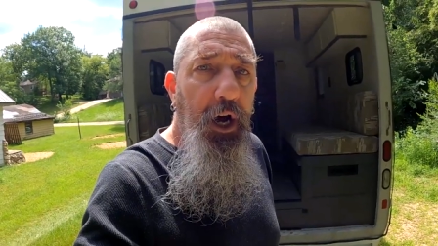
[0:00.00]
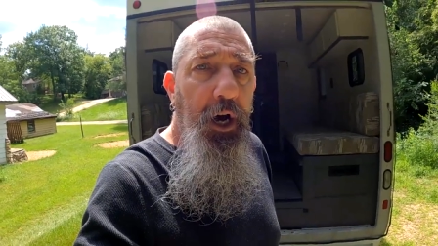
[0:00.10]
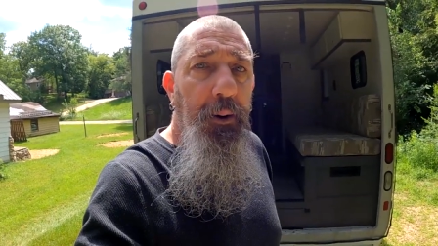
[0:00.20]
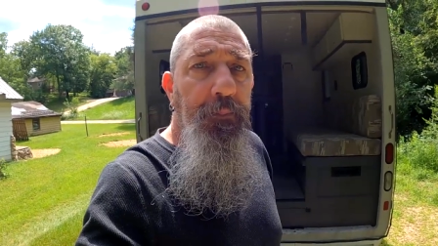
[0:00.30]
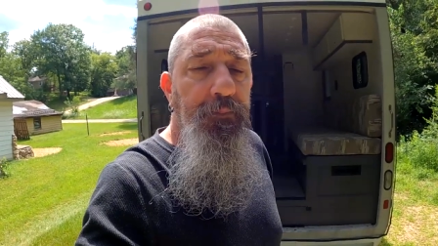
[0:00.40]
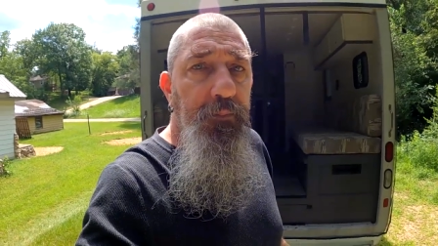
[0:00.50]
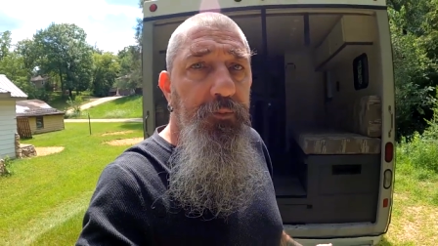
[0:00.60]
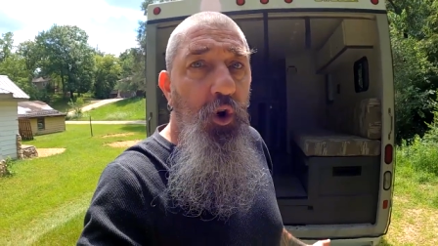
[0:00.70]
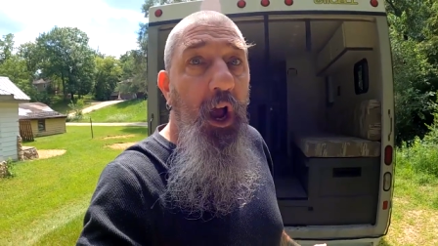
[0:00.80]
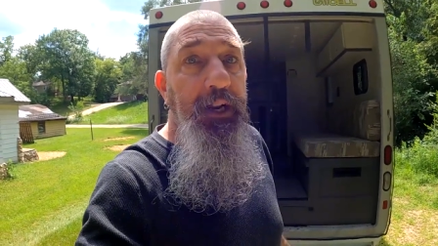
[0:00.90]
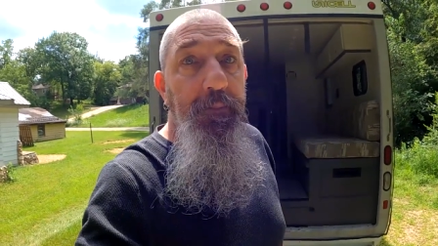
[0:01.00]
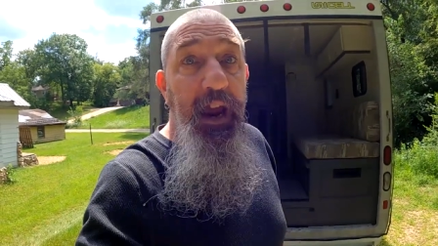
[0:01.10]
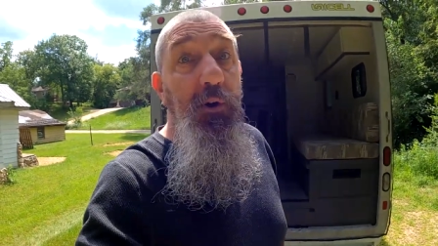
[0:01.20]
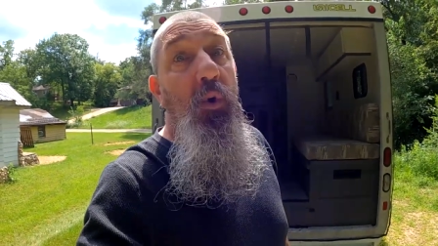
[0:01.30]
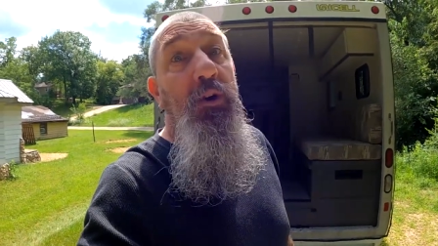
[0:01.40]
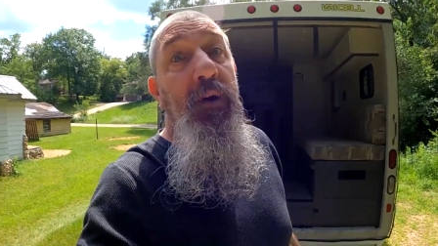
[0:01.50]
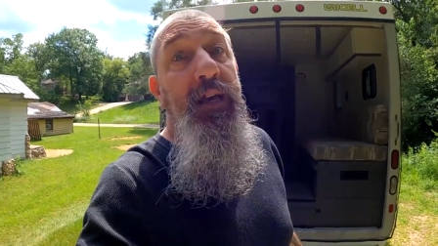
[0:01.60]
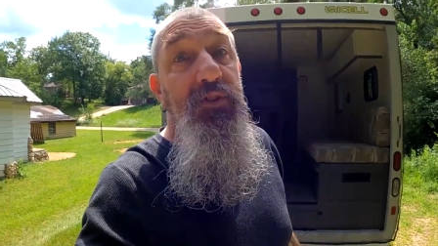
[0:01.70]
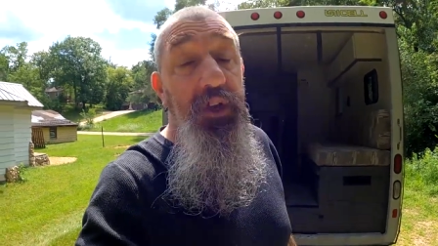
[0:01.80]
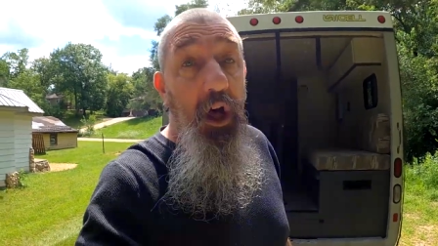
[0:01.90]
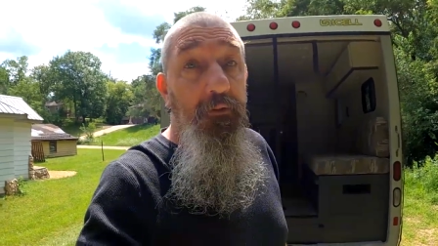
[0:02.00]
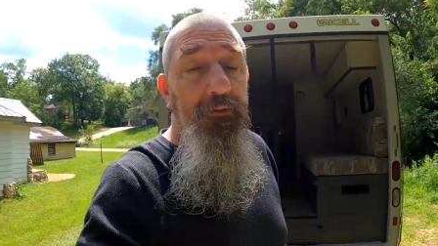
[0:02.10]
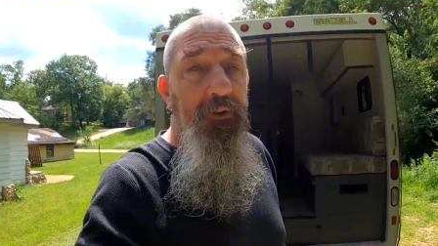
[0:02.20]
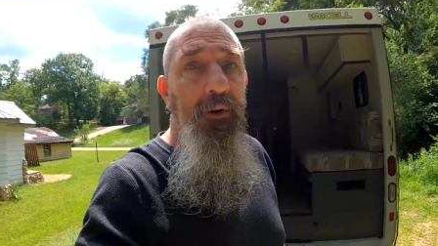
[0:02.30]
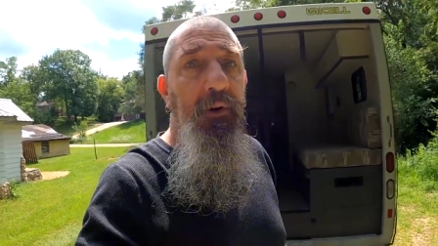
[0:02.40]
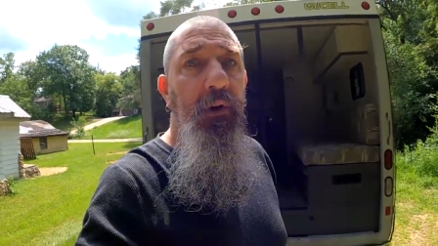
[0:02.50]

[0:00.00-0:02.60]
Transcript: trying to make one myself.